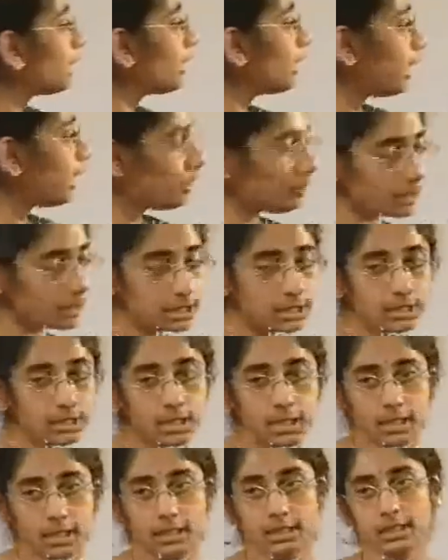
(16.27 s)
Garbage
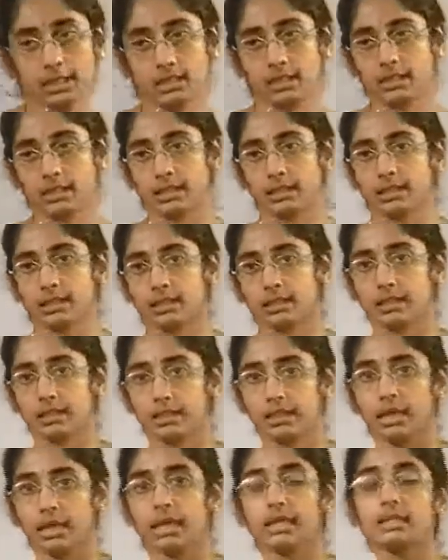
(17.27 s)
collector
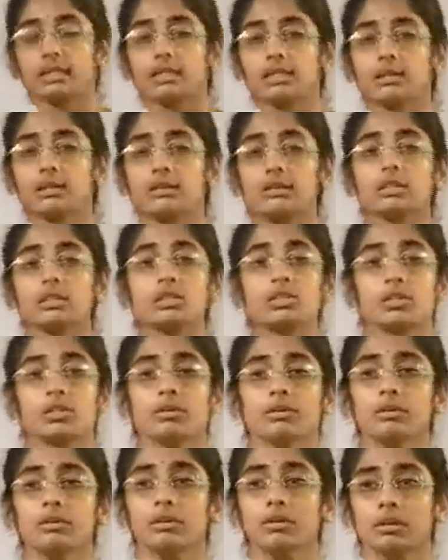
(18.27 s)
is used
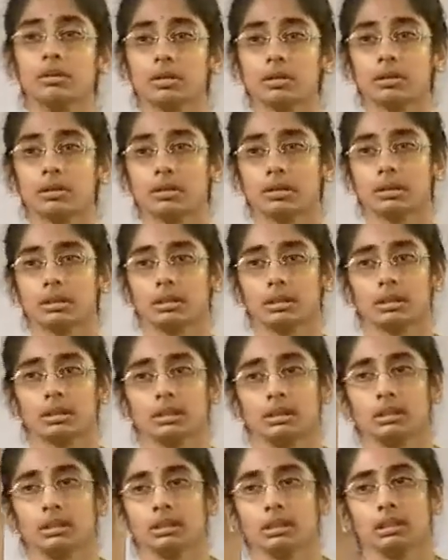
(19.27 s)
to
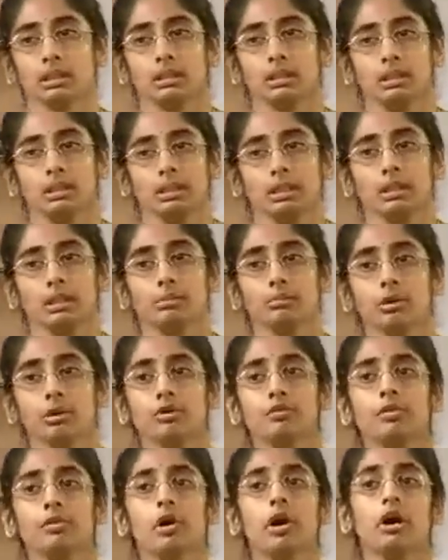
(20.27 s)

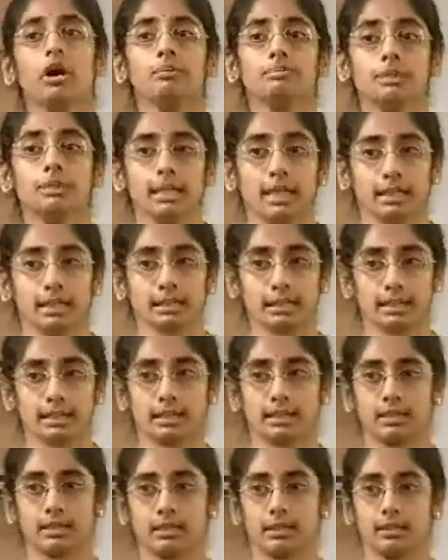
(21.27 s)
remove
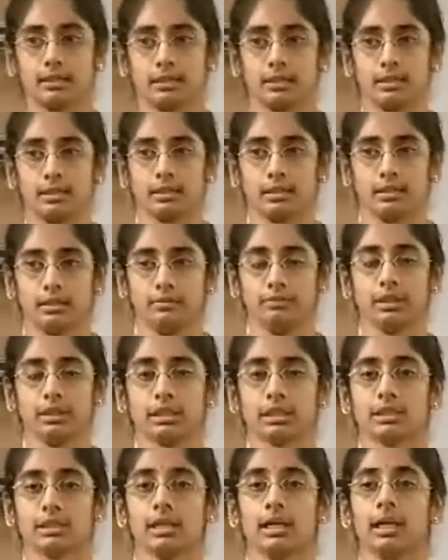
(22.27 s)
objects
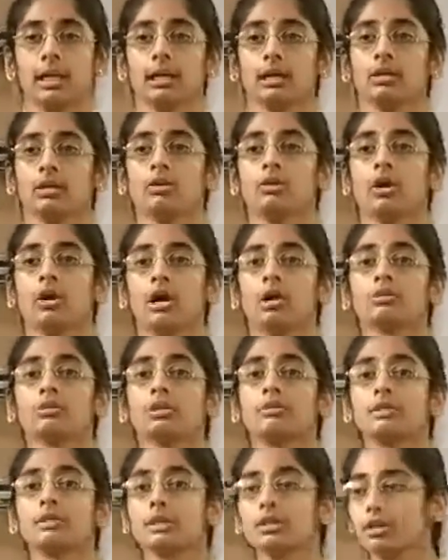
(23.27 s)
which go
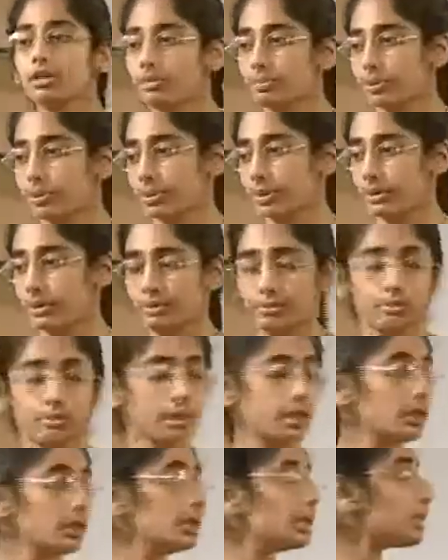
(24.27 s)
out of scope,
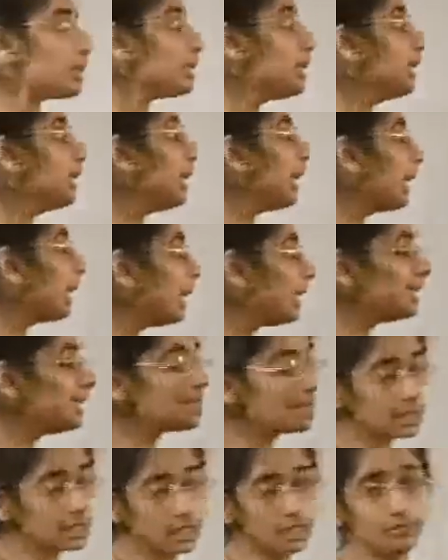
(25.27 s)
because
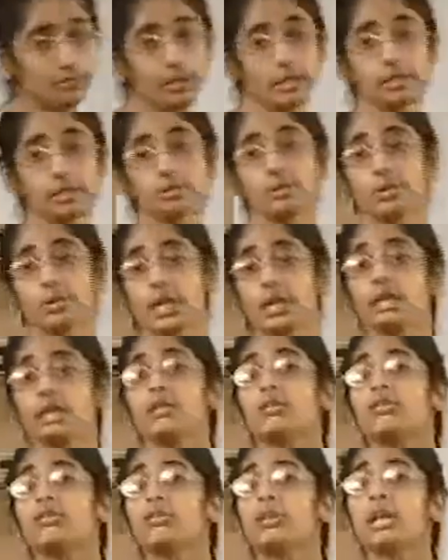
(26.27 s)
in Java you
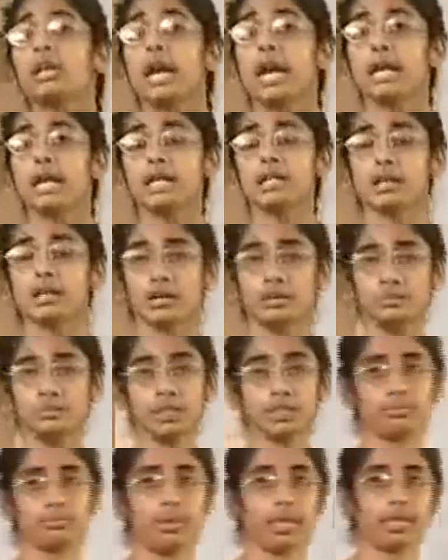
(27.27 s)
can create an
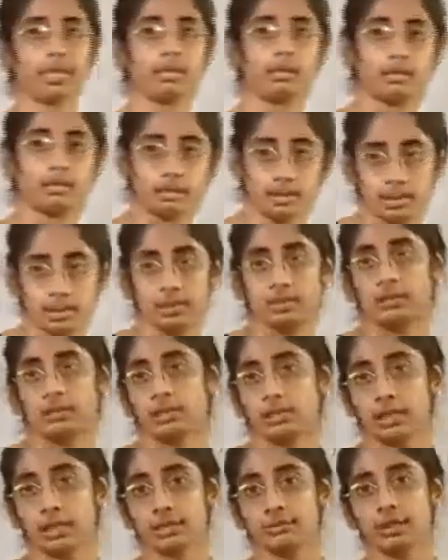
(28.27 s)
object by
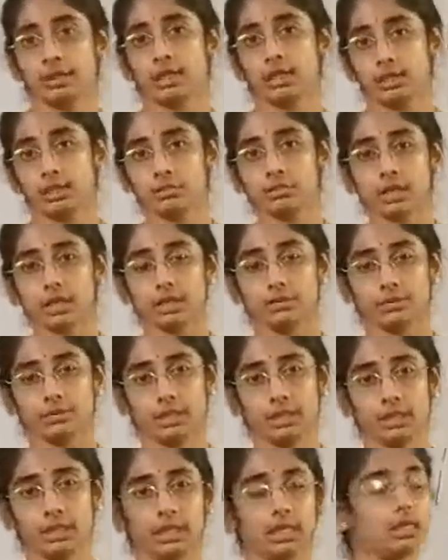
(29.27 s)
giving a new
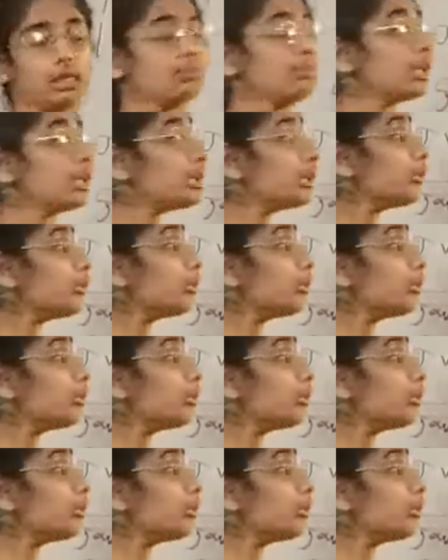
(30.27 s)
keyword, but